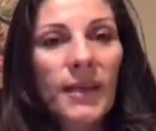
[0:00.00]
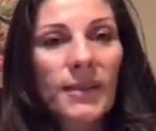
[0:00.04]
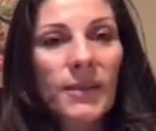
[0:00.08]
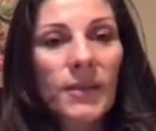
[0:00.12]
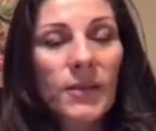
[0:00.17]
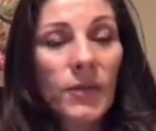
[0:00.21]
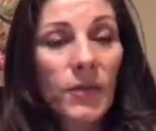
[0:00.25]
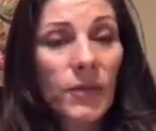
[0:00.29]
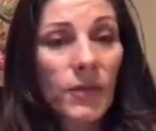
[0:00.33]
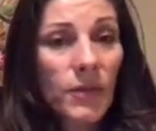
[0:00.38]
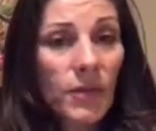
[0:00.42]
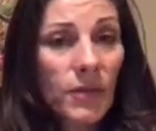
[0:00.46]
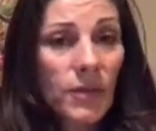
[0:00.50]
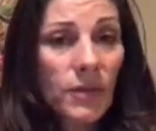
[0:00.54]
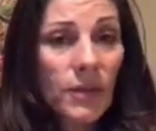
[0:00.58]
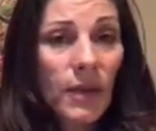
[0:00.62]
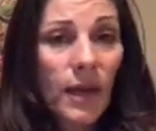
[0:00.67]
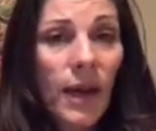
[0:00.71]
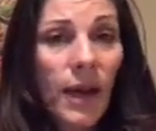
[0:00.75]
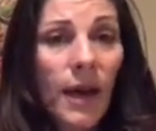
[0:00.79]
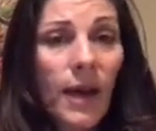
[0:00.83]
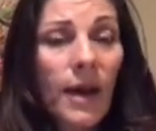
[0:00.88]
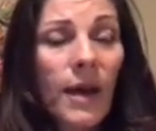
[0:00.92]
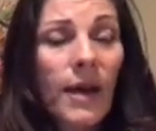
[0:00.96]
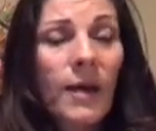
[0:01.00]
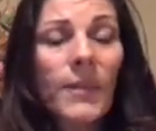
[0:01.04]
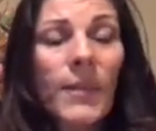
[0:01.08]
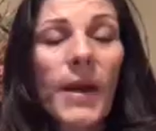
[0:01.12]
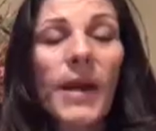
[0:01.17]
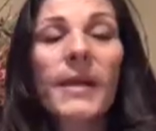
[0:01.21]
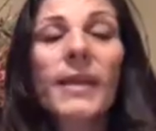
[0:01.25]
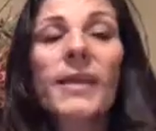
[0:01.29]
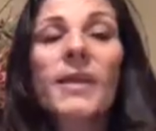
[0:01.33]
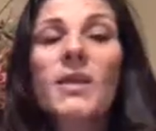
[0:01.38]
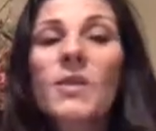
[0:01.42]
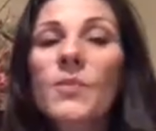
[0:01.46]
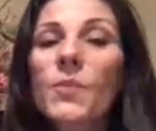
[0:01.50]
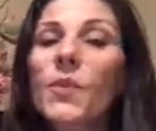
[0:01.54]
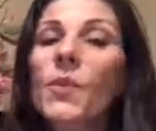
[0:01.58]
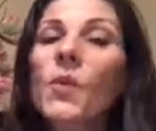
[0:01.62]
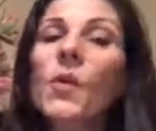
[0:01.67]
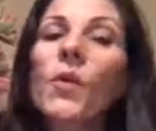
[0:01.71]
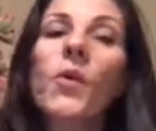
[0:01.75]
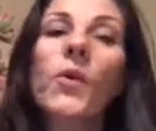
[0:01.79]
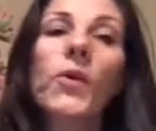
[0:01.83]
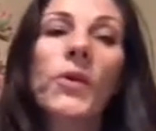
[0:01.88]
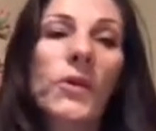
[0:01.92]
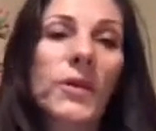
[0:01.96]
to just come and
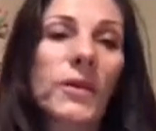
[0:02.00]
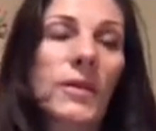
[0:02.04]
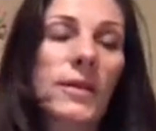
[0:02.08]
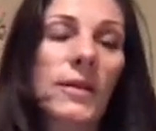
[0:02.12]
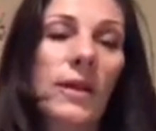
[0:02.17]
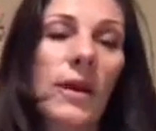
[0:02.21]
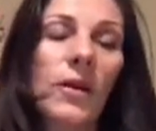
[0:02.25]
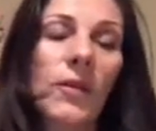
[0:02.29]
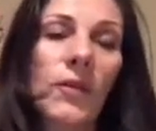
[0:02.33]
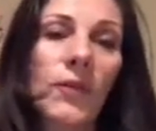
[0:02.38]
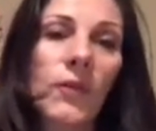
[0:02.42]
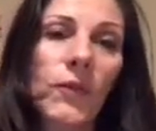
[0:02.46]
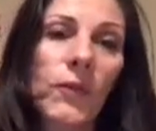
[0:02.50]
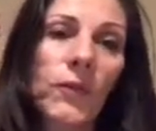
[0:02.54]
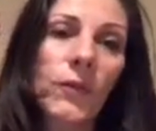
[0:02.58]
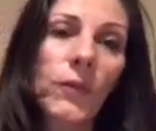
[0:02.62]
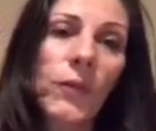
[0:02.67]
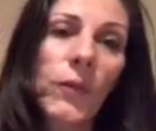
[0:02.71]
explore yourself.